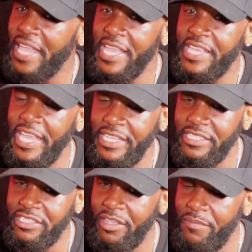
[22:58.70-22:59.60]
And they
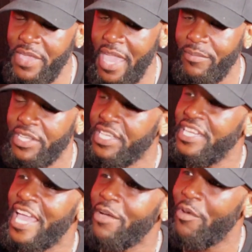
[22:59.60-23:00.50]
get to be able to
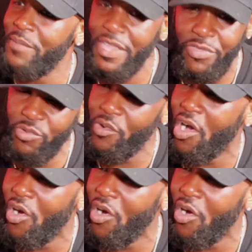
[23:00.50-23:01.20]
connect with me through